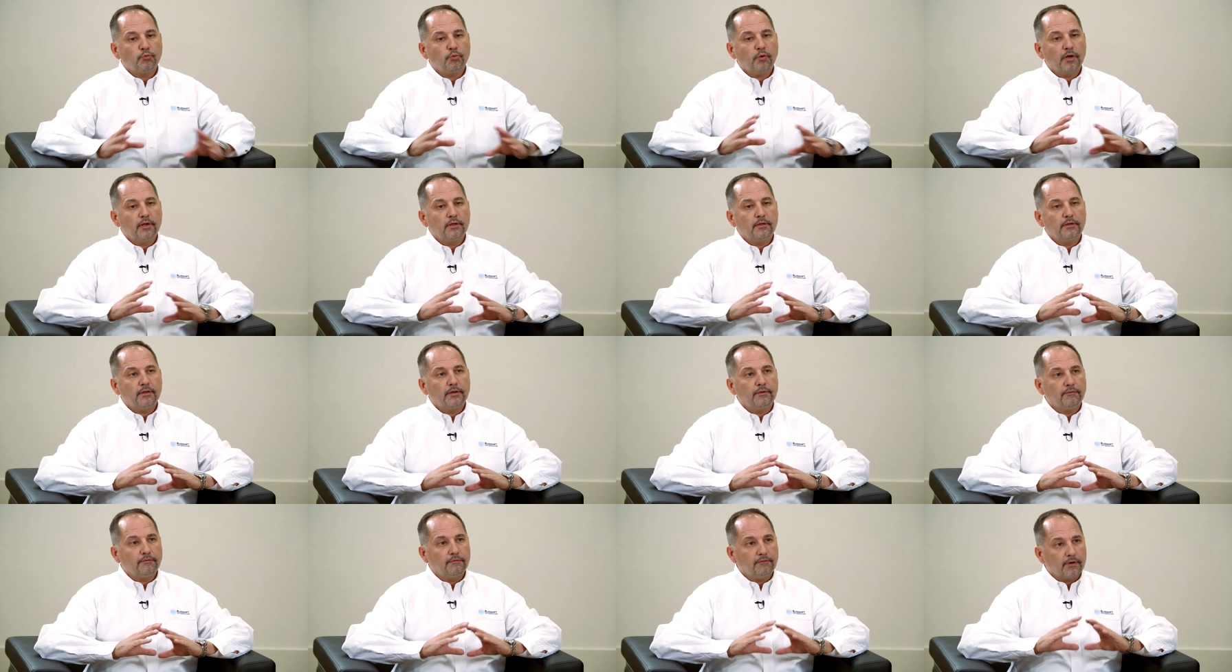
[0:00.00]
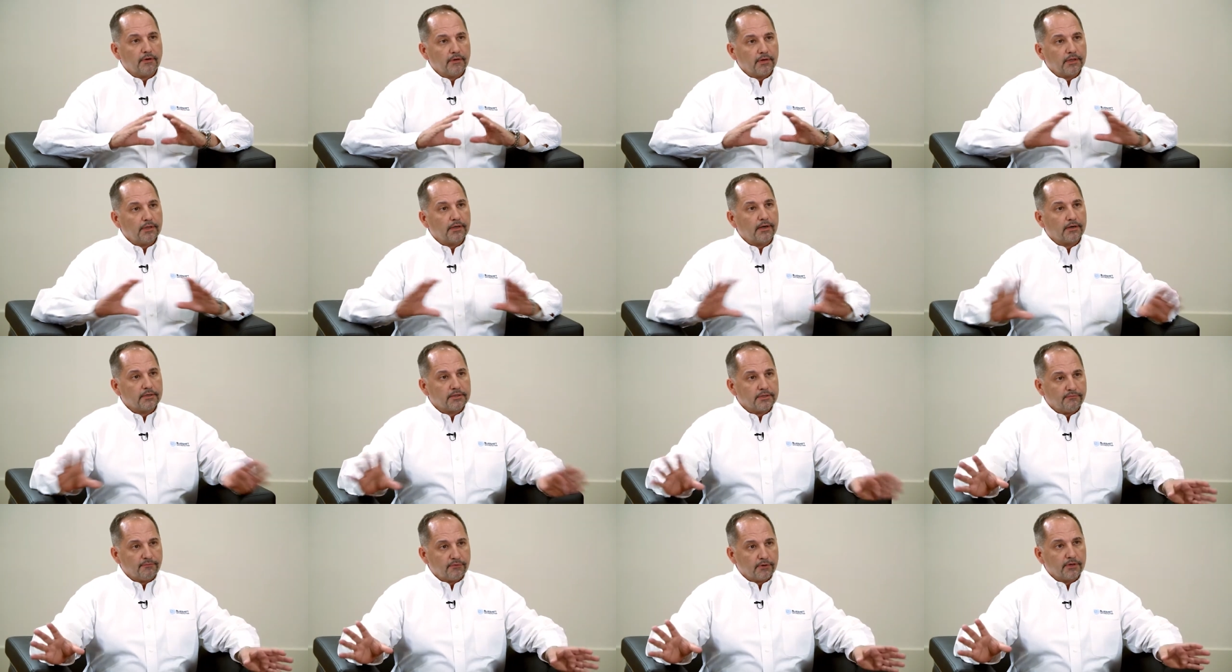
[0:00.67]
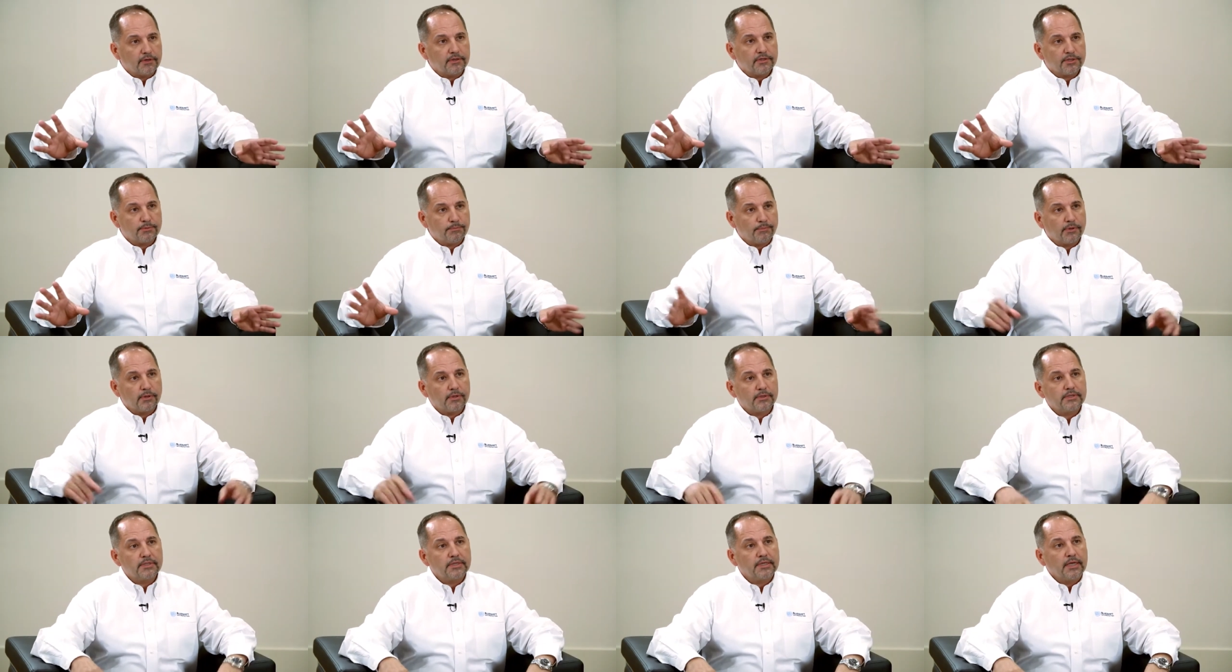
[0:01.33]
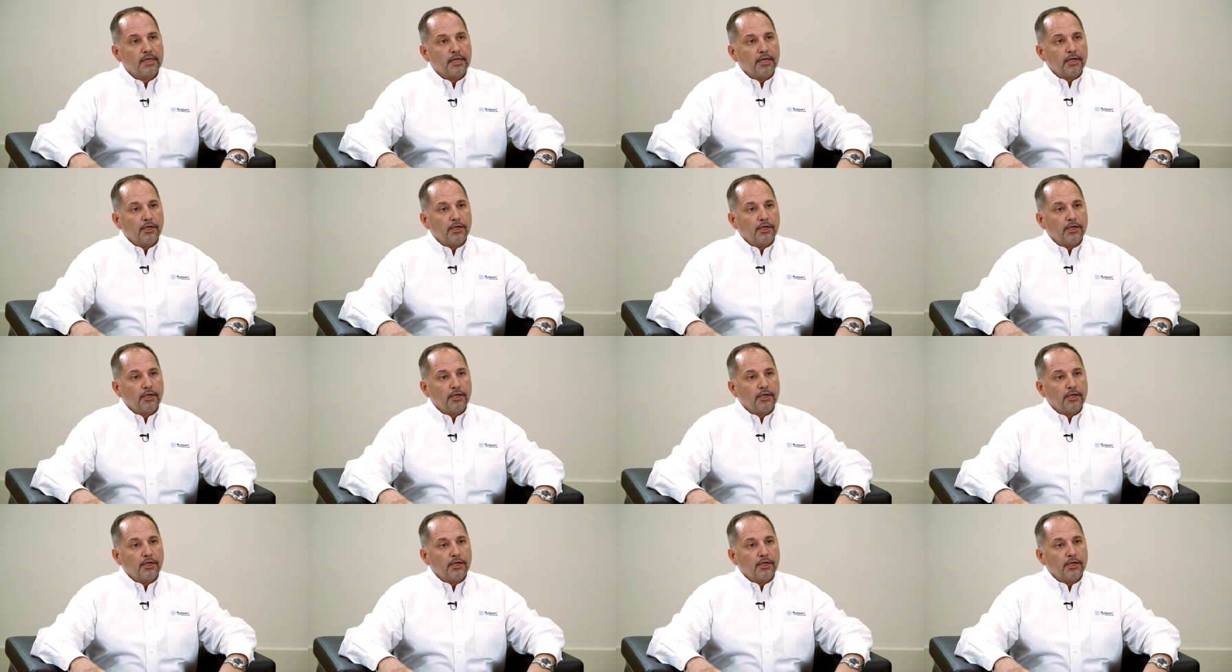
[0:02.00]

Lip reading: one, they're very large and very dispersed.